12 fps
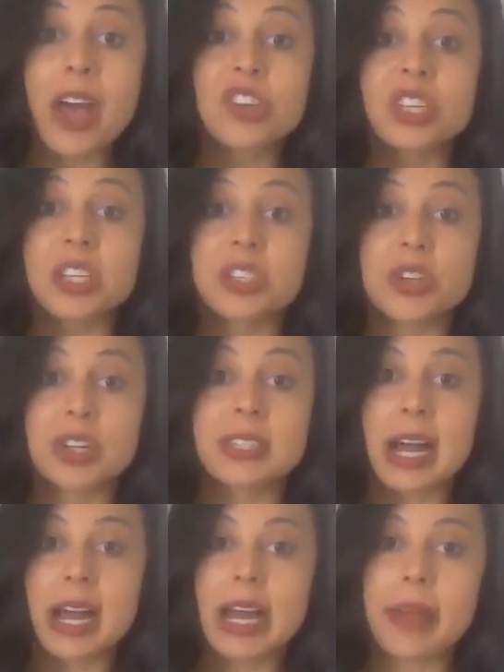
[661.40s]
actually took
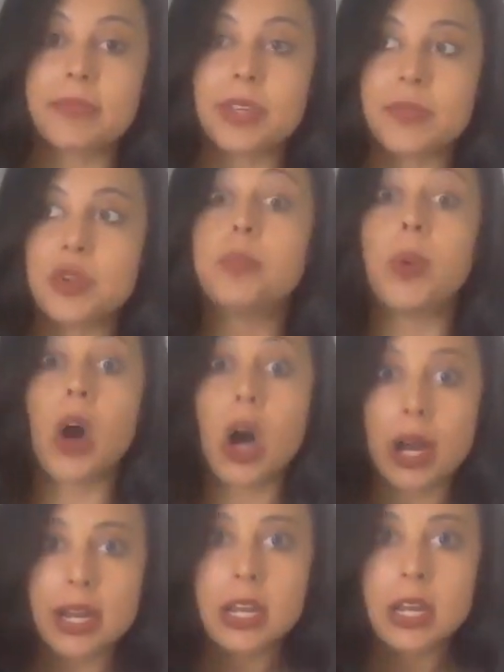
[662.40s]
time if you
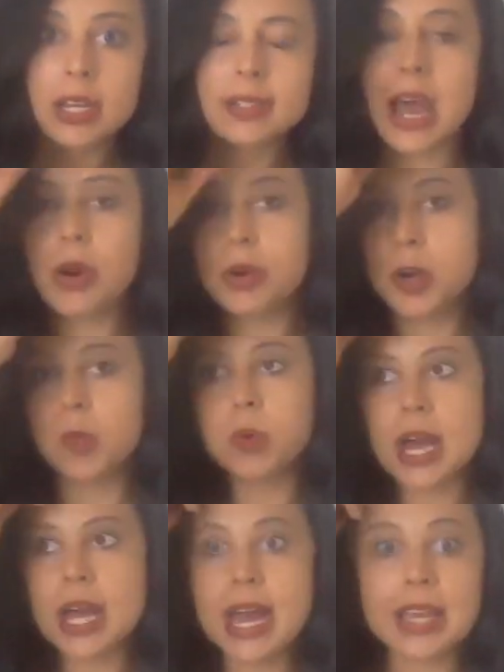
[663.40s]
bought sourdough
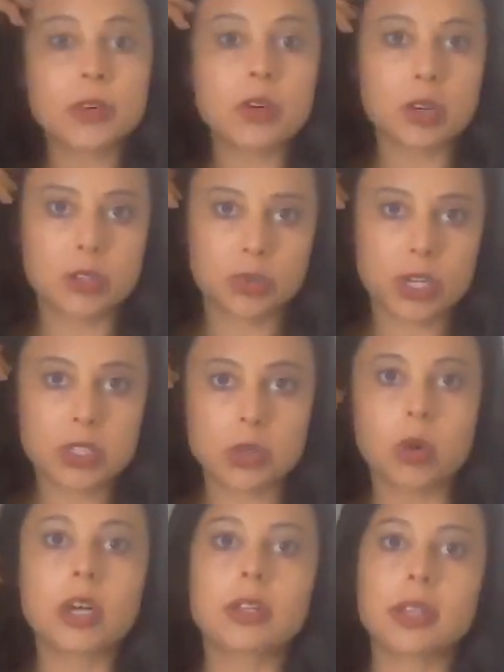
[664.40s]
bread at the grocery
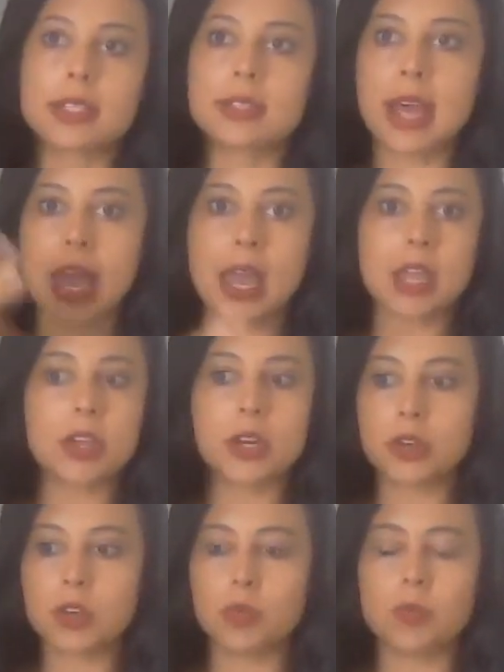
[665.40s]
store let's say you
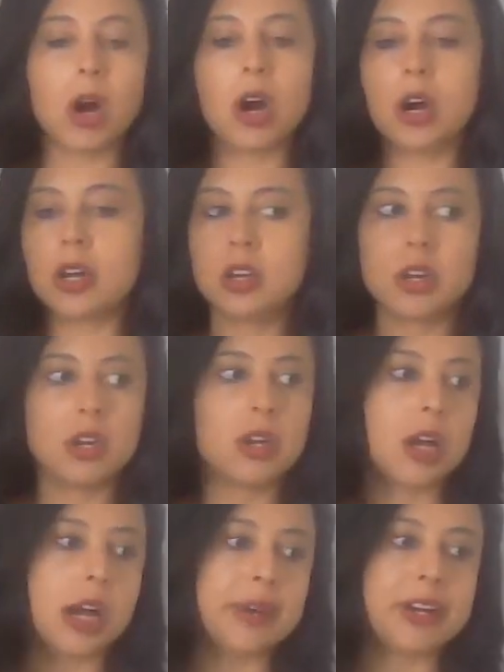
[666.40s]
know you bought
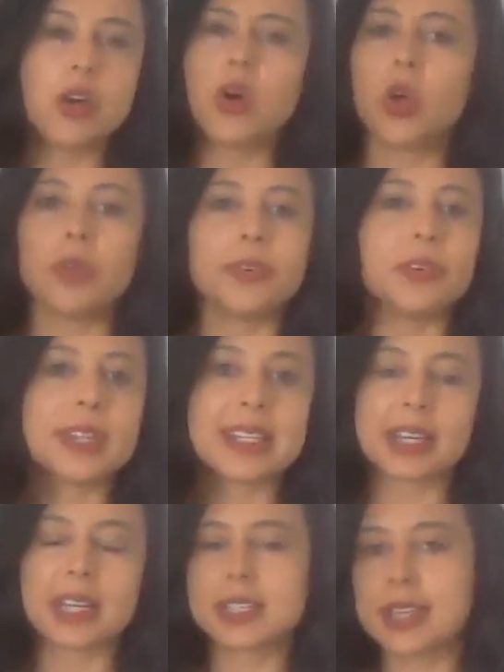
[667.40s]
um, I know Whole Foods has
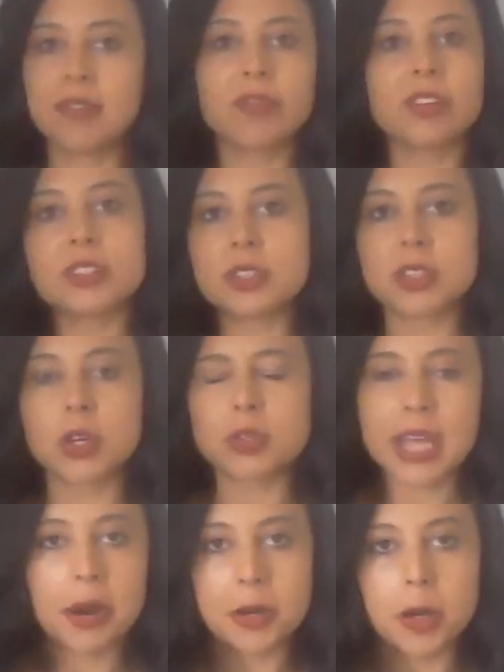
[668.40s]
like a San Francisco
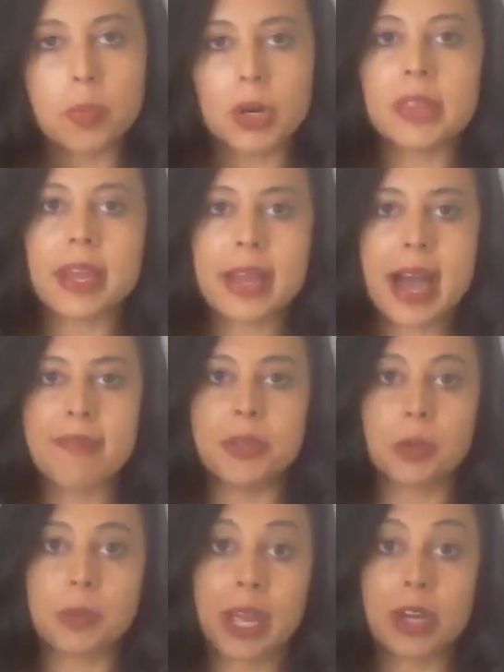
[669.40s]
sourdough bread they have in
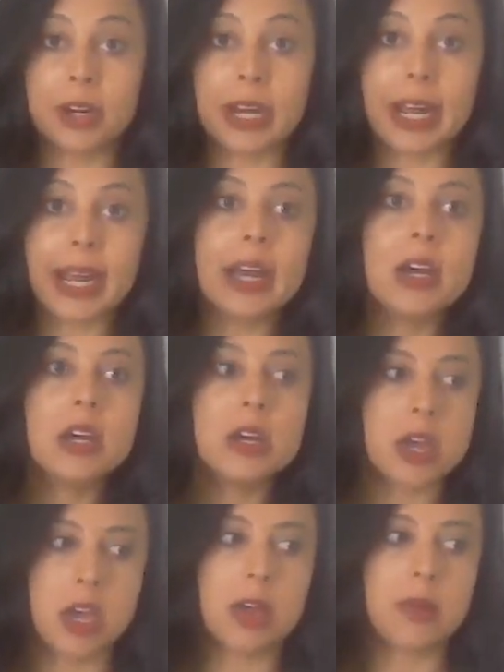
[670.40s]
their bakery,
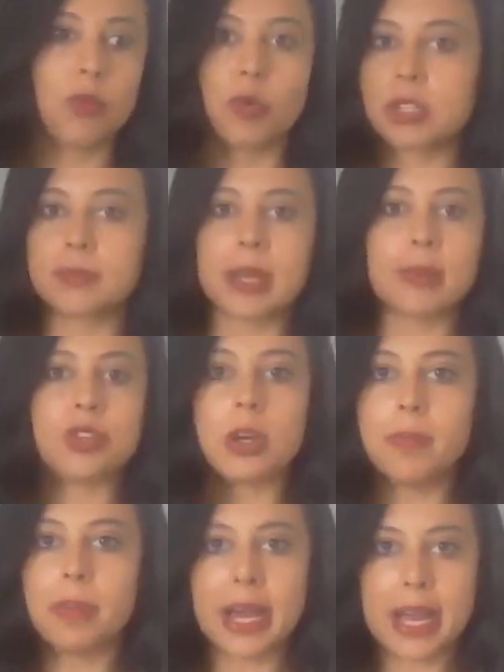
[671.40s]
uh, or sometimes you
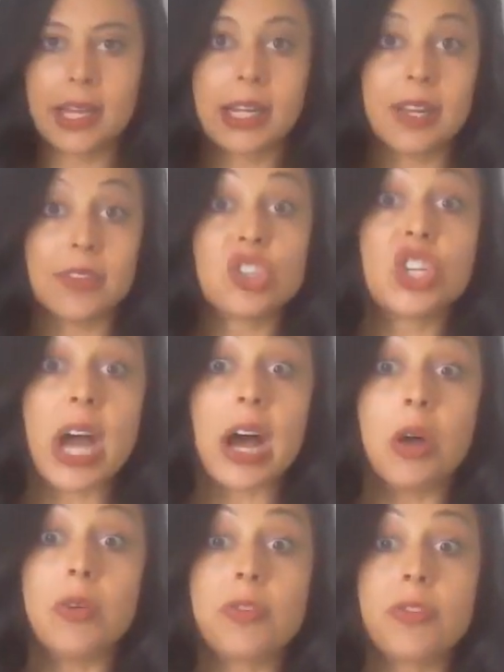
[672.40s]
can buy it like on the
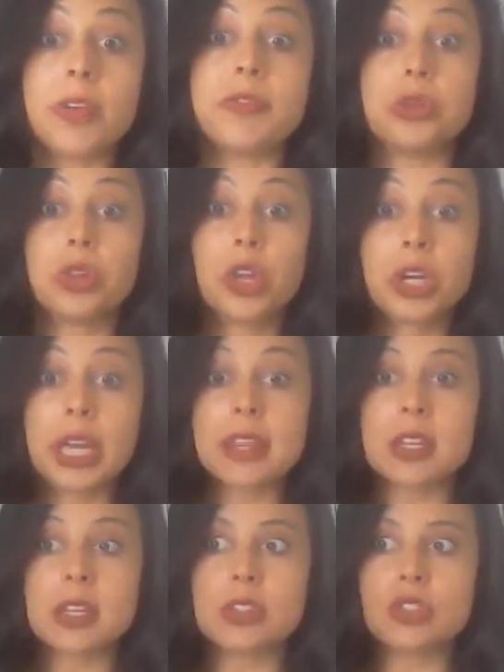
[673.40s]
shelf. If you look
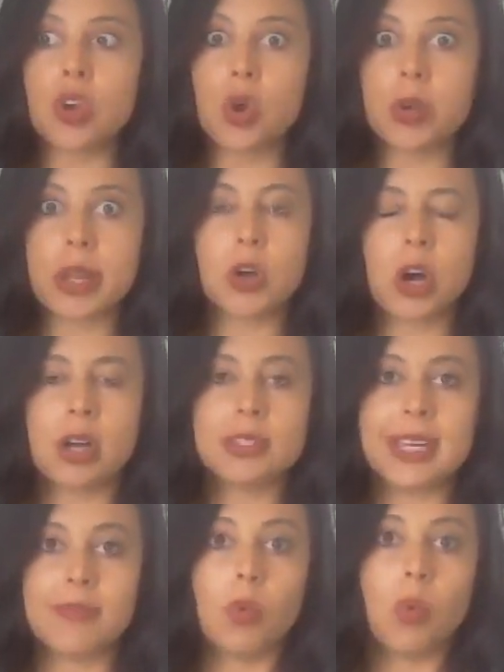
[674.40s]
at the sodium
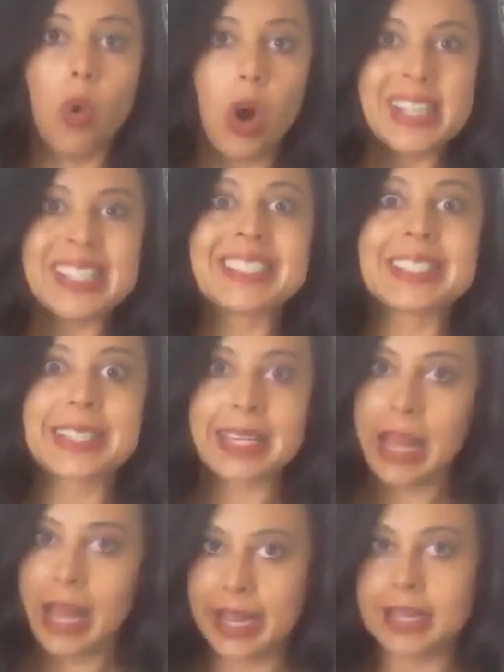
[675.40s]
content of one
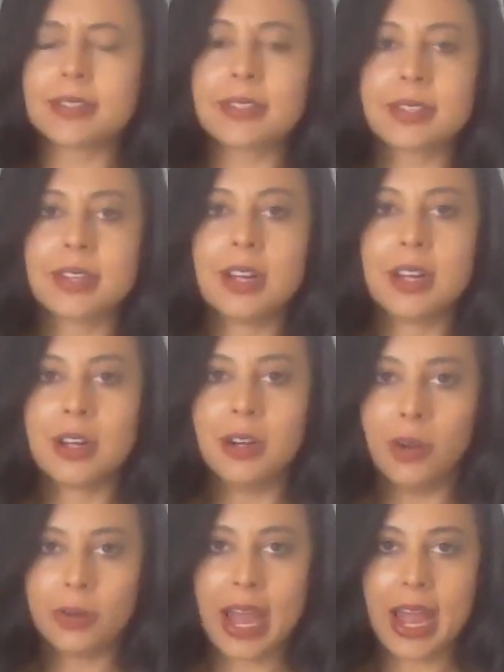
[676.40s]
slice,
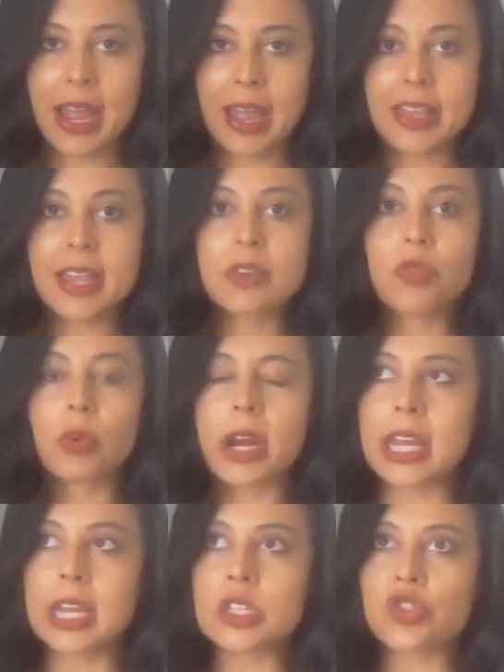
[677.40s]
okay, it can
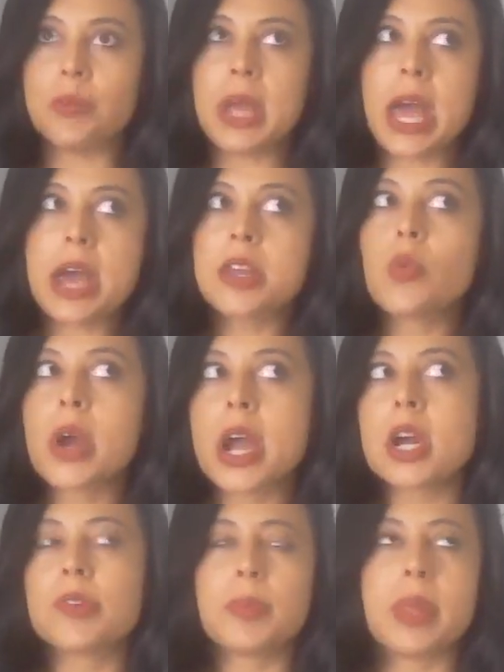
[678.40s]
range from
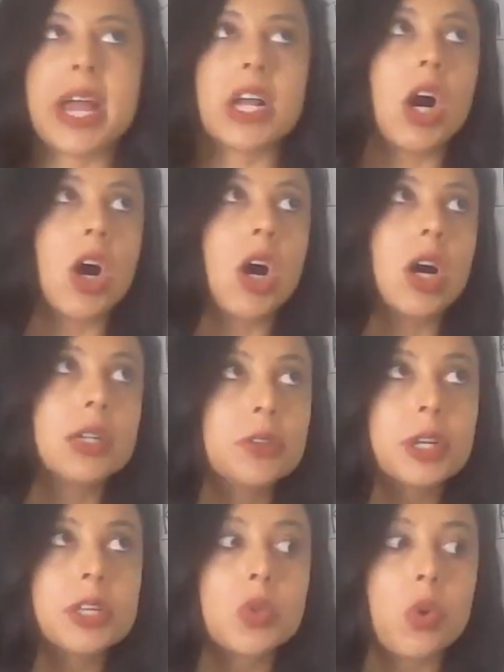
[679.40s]
anywhere from like
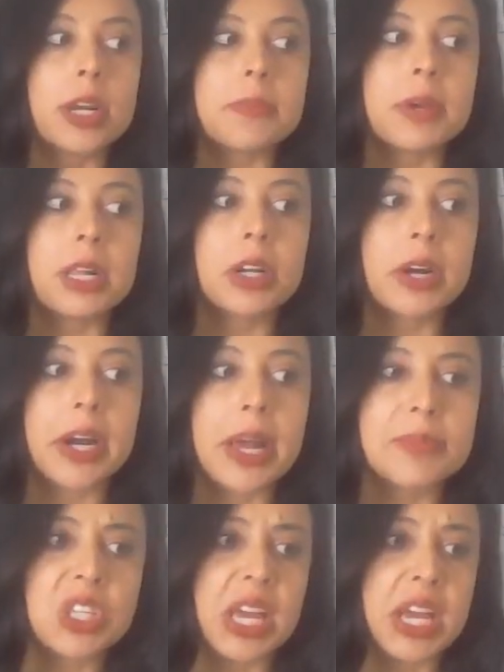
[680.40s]
120
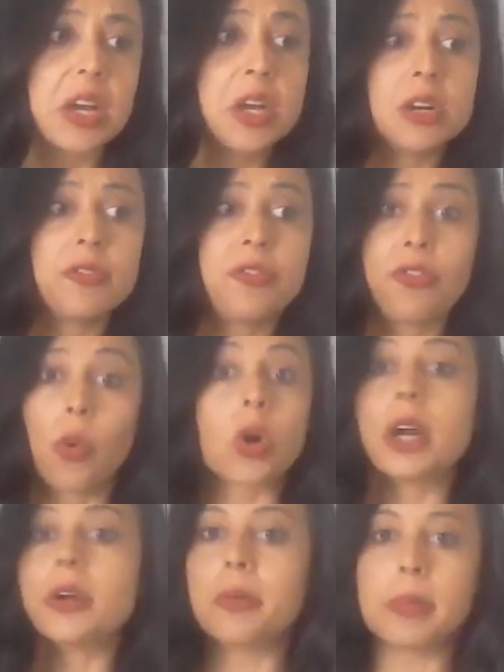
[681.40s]
milligrams to like
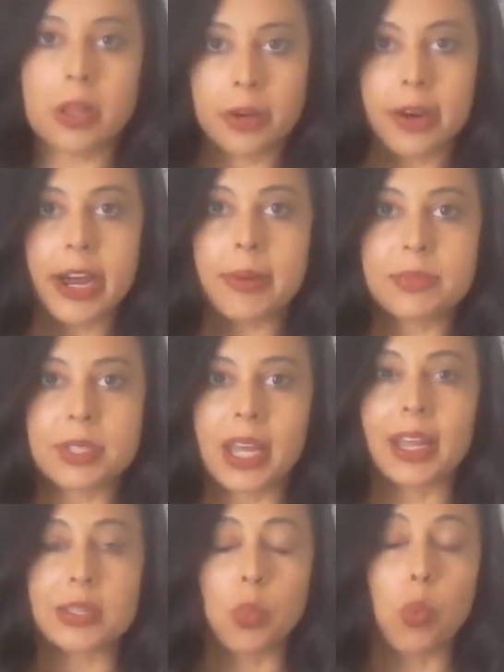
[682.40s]
400 milligrams.
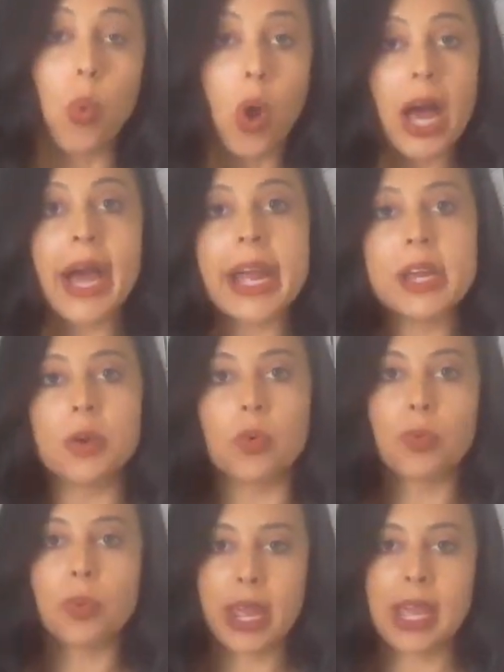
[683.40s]
Like it's a
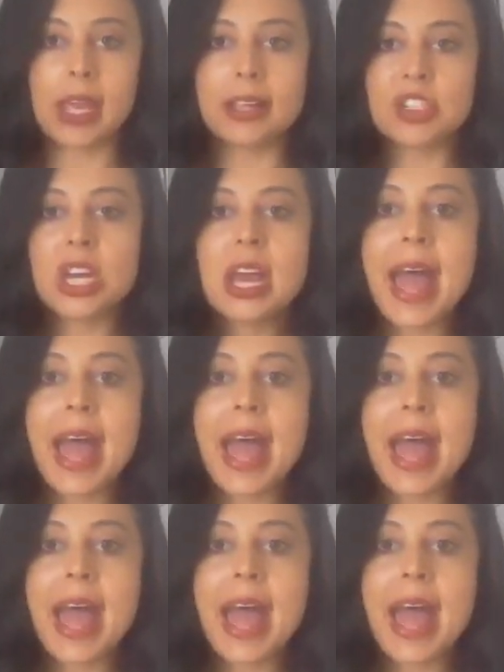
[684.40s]
wide range.